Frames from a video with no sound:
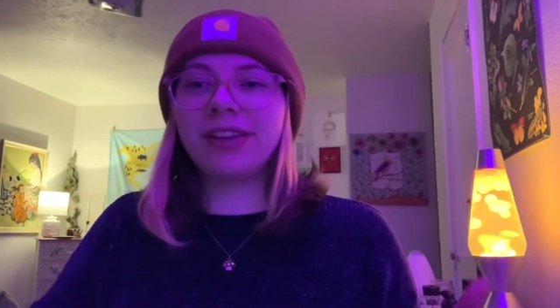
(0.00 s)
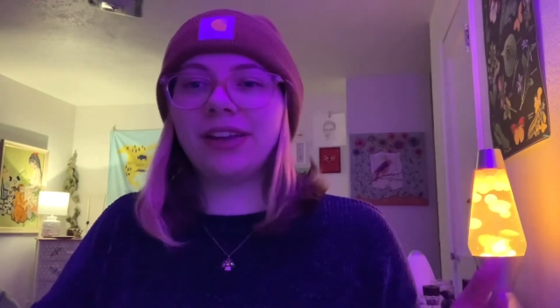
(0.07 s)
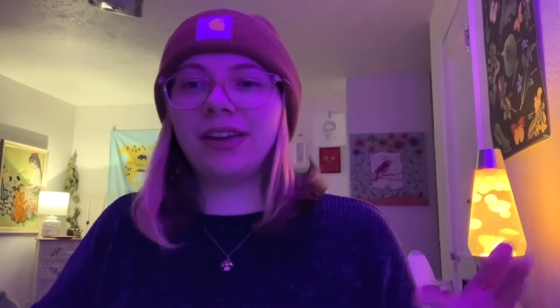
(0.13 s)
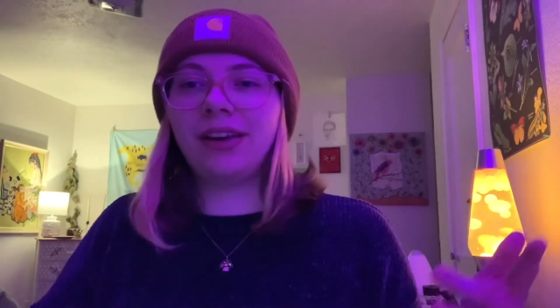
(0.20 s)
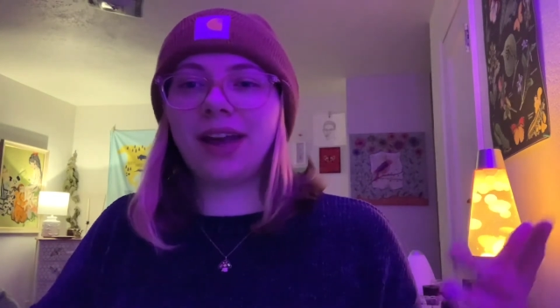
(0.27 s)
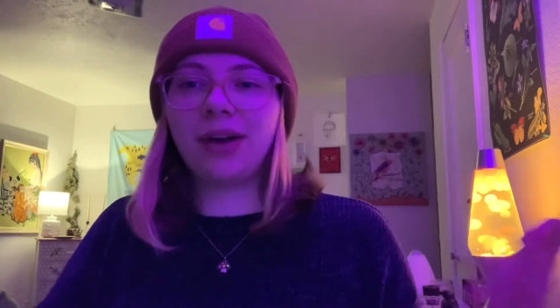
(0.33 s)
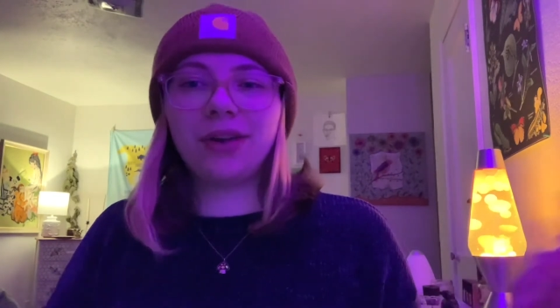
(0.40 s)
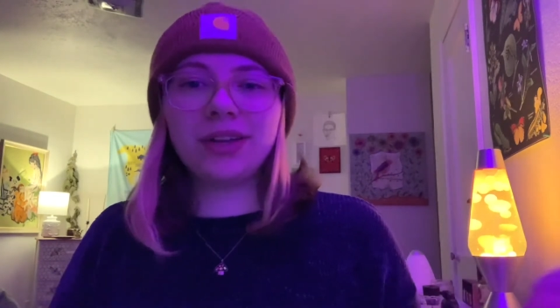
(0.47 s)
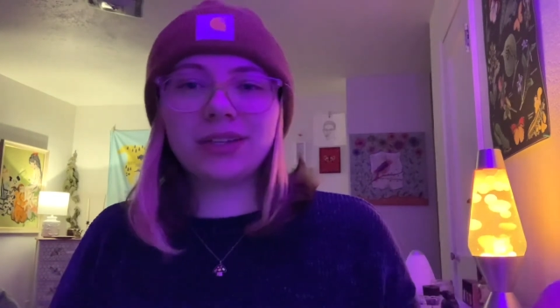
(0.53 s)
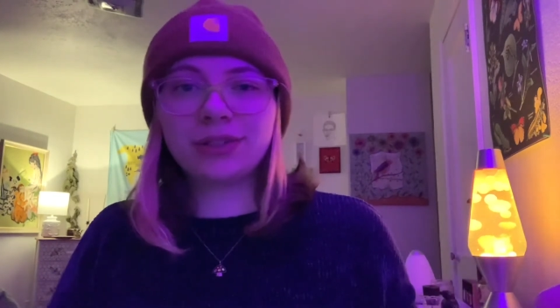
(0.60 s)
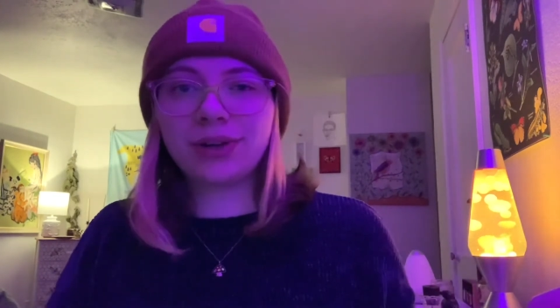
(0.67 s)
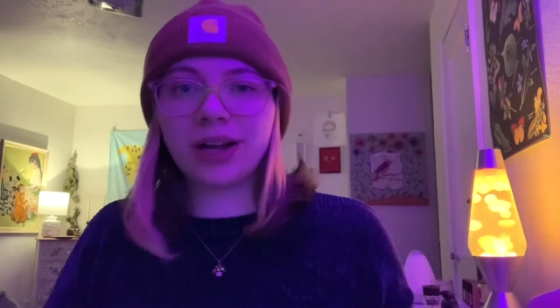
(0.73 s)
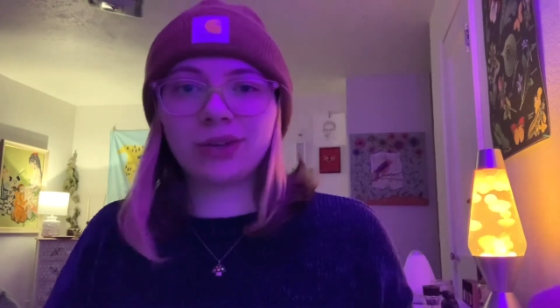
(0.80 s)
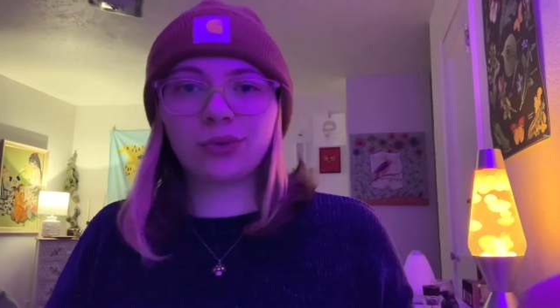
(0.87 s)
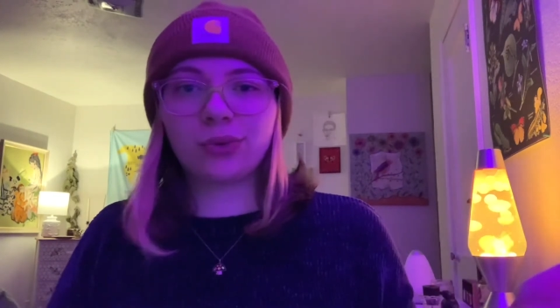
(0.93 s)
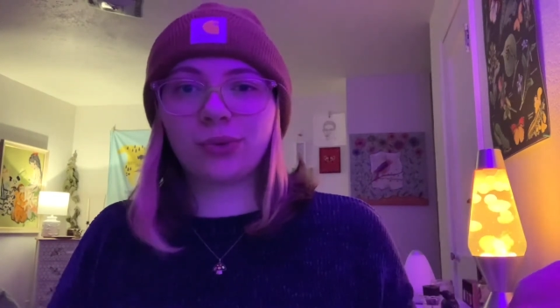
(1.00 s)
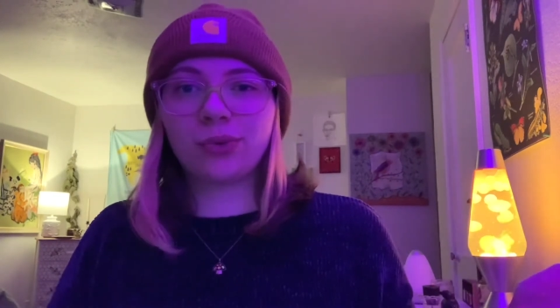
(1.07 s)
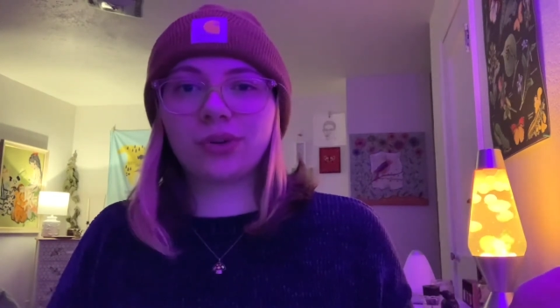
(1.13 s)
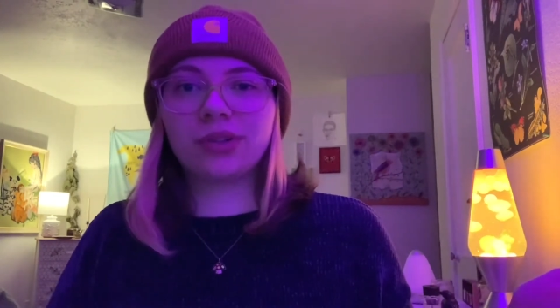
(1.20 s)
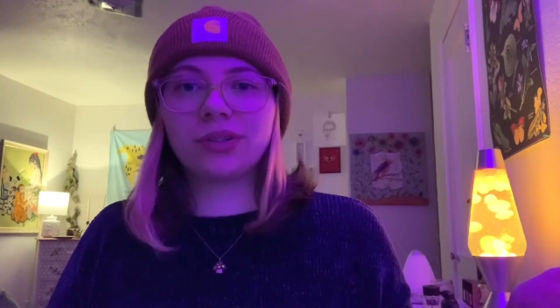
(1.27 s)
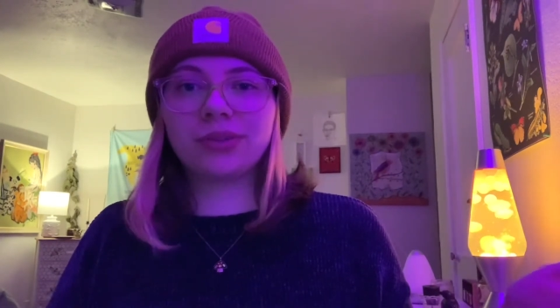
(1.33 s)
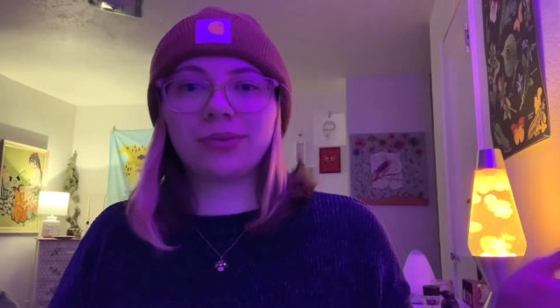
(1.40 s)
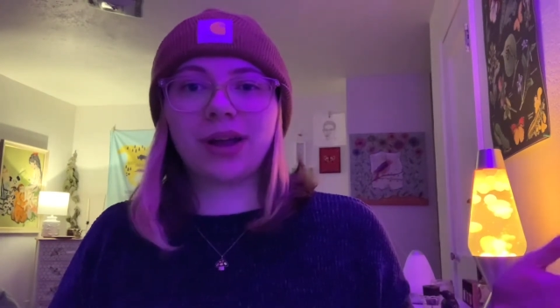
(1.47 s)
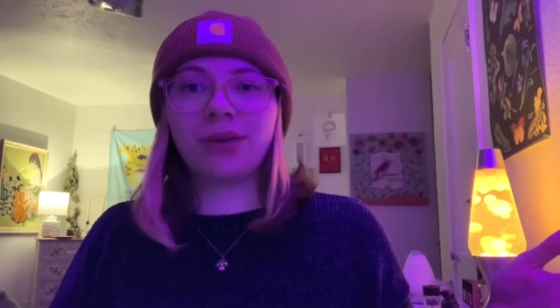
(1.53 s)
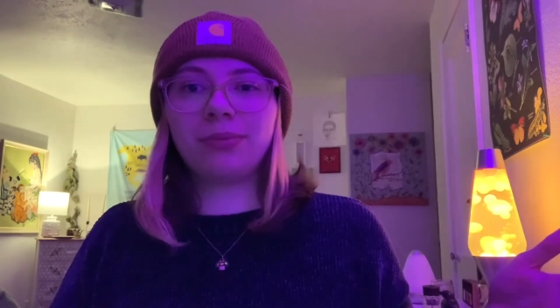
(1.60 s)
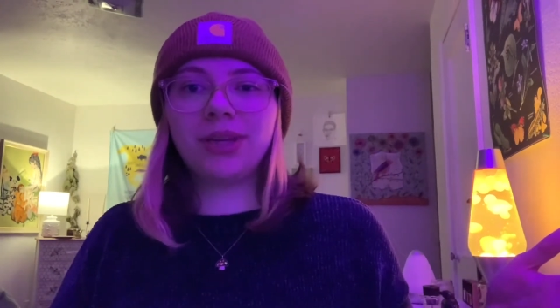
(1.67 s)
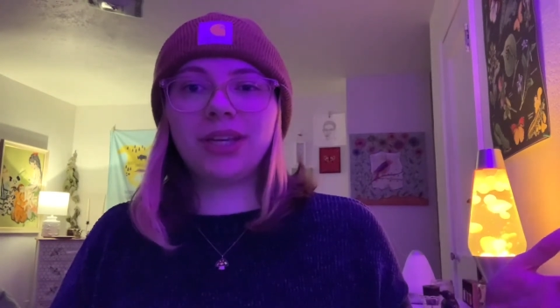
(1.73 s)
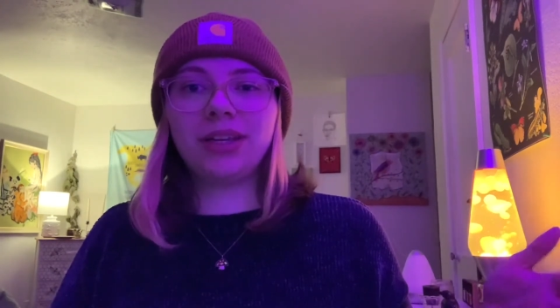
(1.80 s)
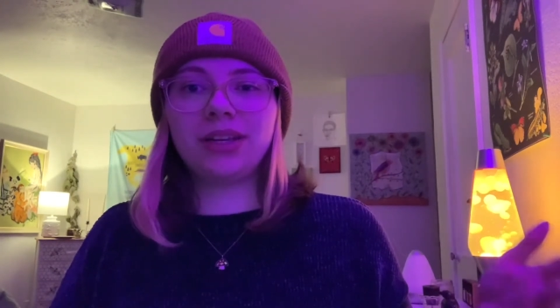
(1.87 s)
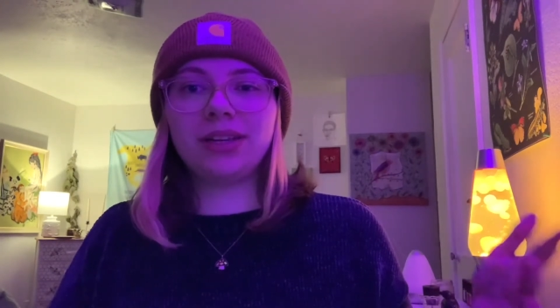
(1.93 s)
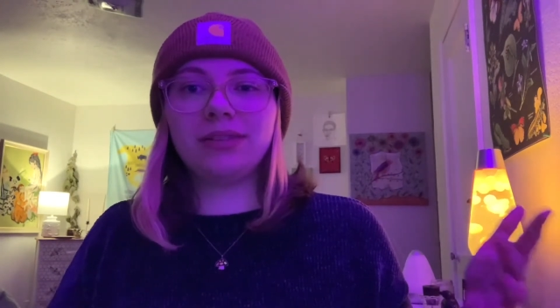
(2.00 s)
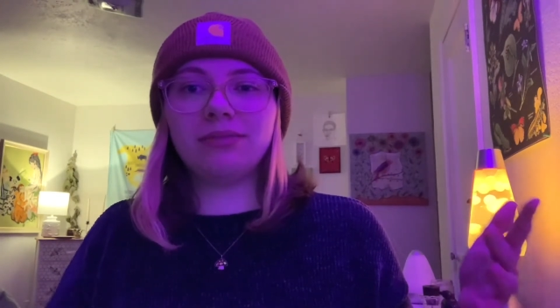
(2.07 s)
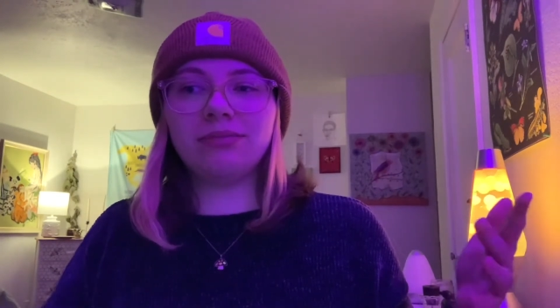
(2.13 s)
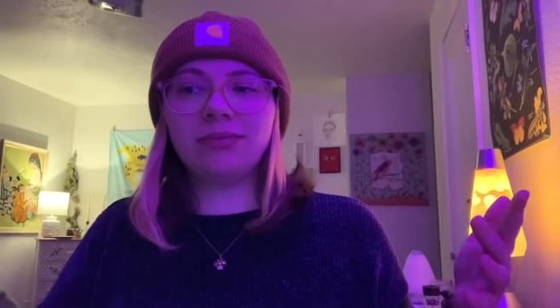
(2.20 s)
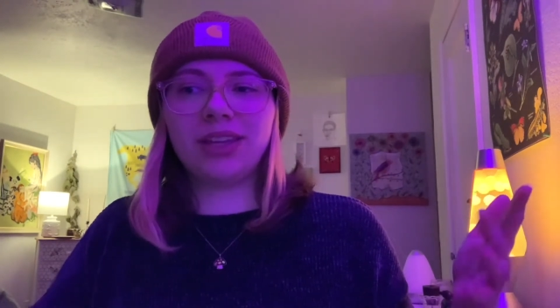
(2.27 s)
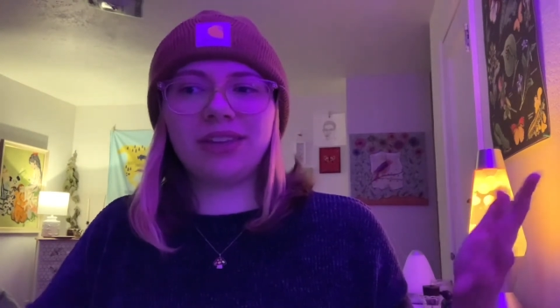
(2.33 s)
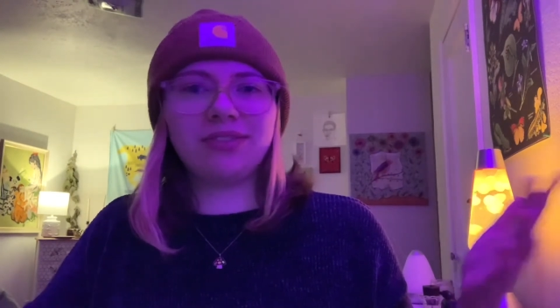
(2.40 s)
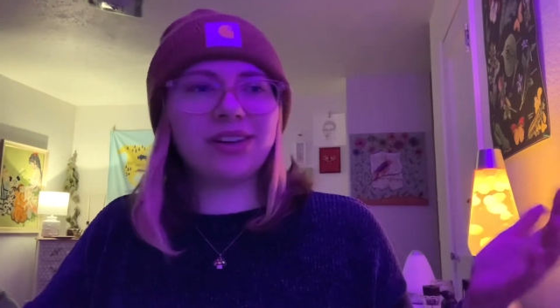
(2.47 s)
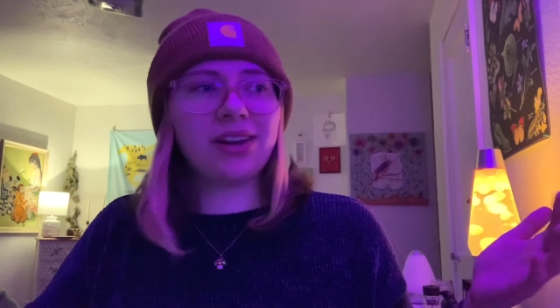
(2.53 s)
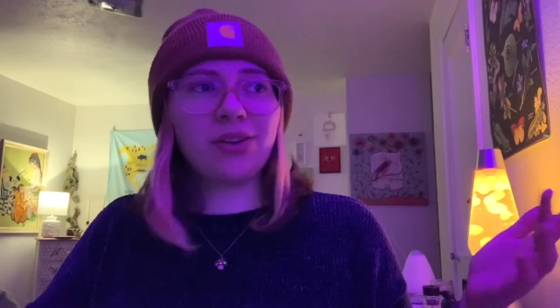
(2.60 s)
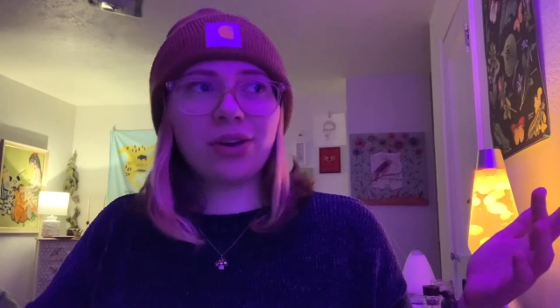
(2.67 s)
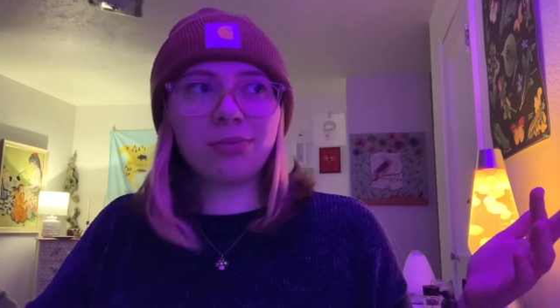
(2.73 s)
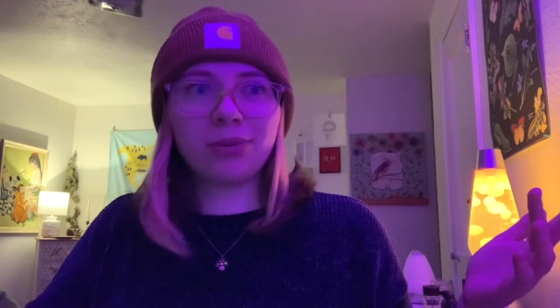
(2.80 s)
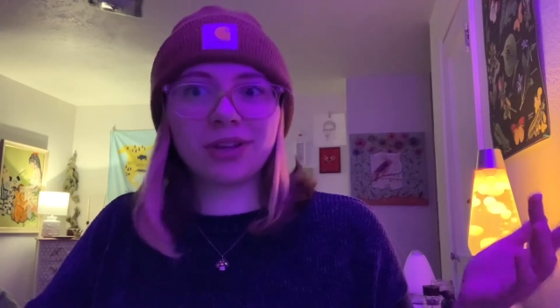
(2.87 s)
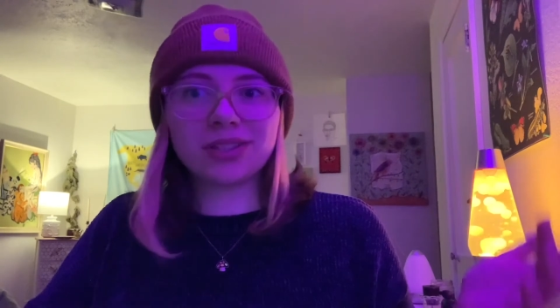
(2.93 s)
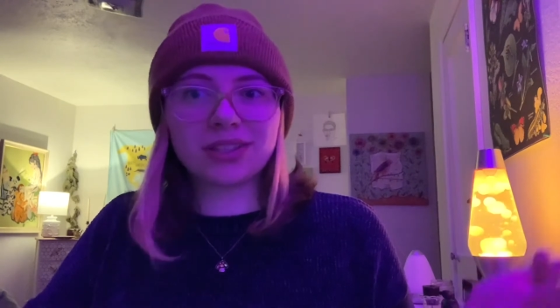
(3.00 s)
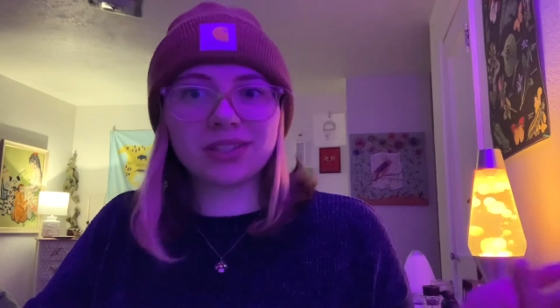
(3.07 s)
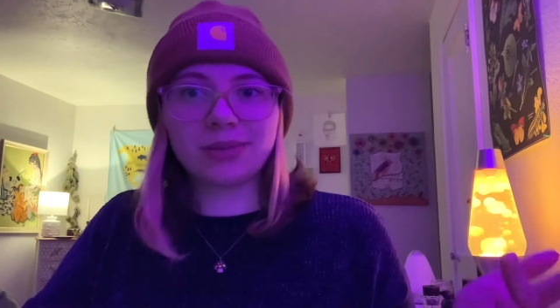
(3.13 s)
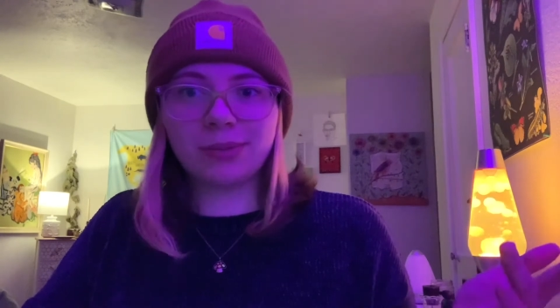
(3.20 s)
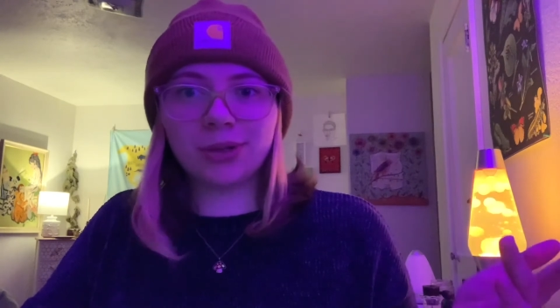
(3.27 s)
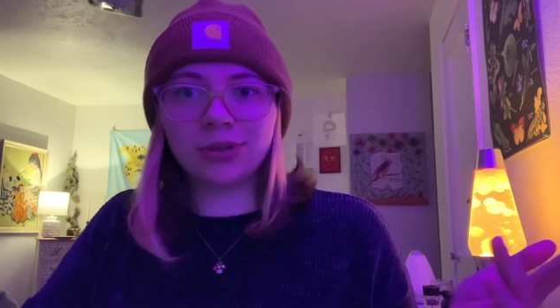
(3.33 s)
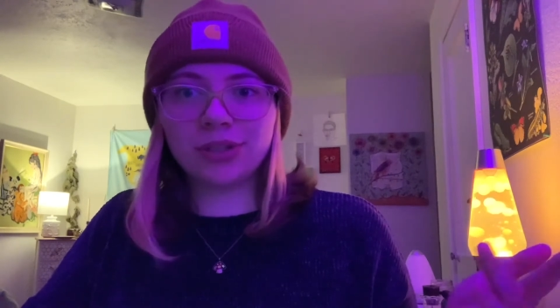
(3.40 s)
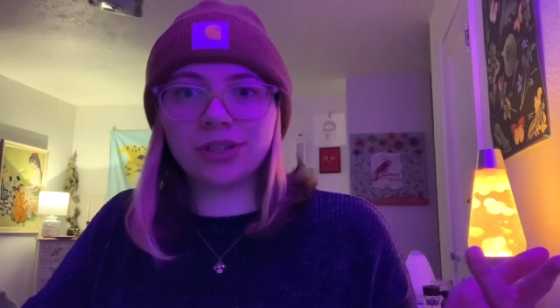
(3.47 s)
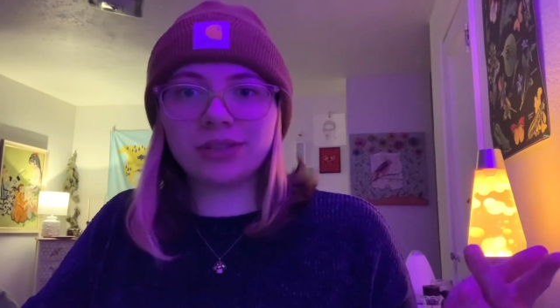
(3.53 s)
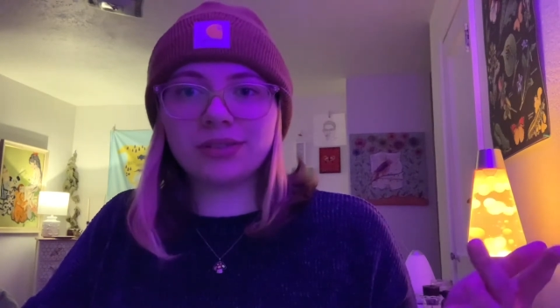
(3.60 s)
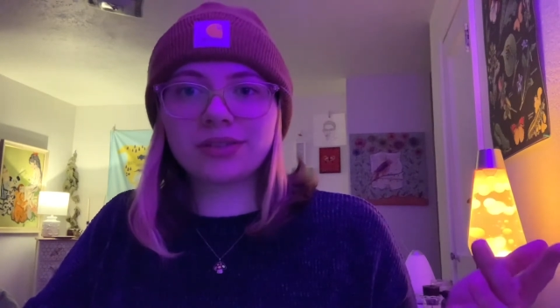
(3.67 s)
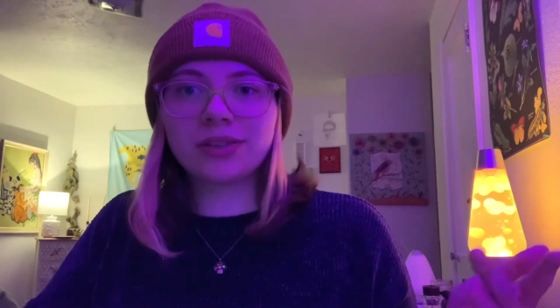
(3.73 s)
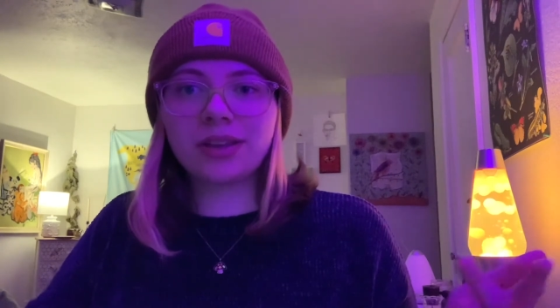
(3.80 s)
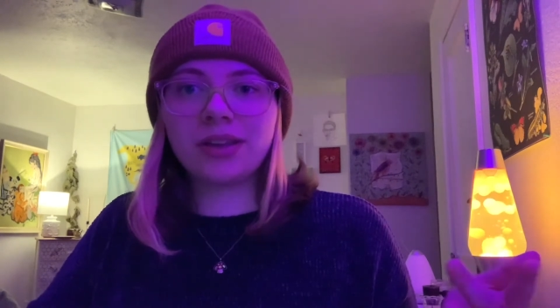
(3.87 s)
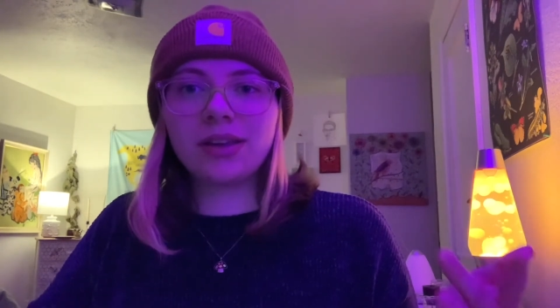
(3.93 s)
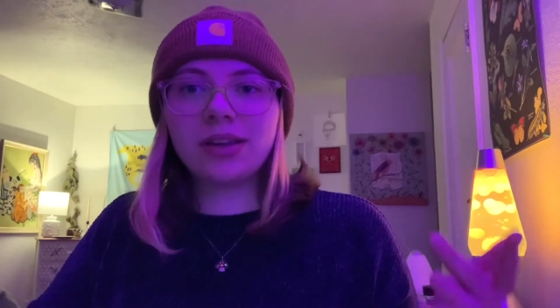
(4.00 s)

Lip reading: in how I interact with the world around me and even how I process emotions.